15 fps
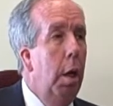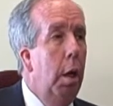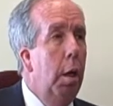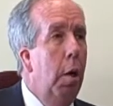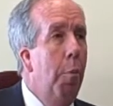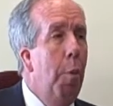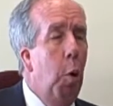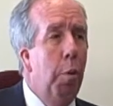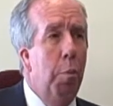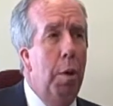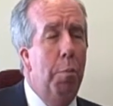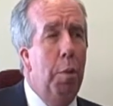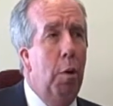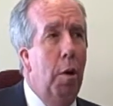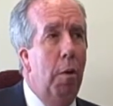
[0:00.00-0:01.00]
Now, most
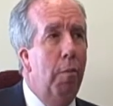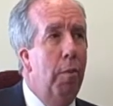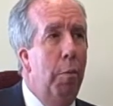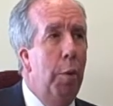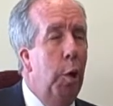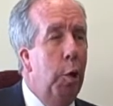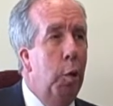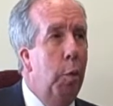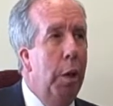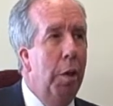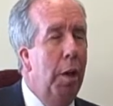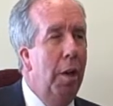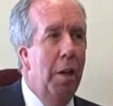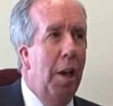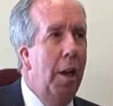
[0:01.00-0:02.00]
people aren't familiar with
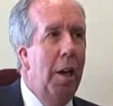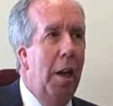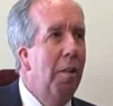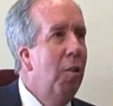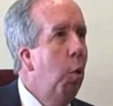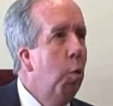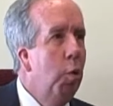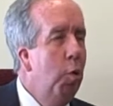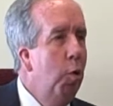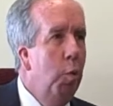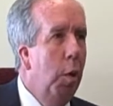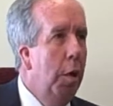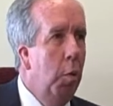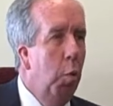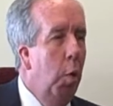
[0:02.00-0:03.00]
it, and I had no clue
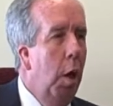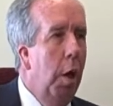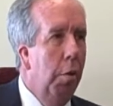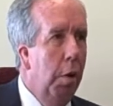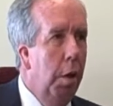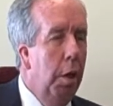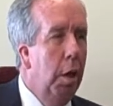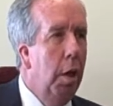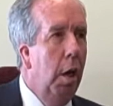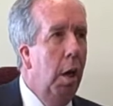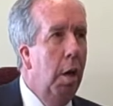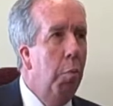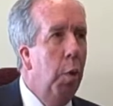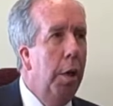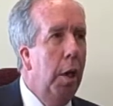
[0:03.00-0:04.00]
what it was at the
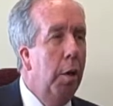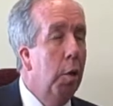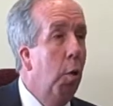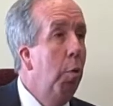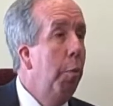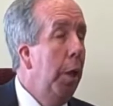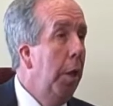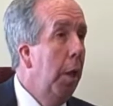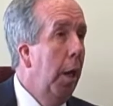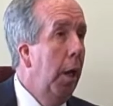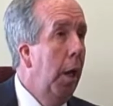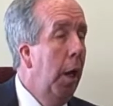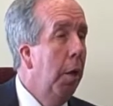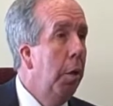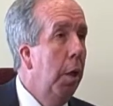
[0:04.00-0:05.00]
time when they told me that I
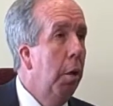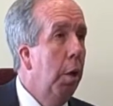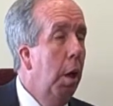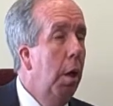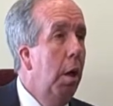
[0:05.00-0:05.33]
had this.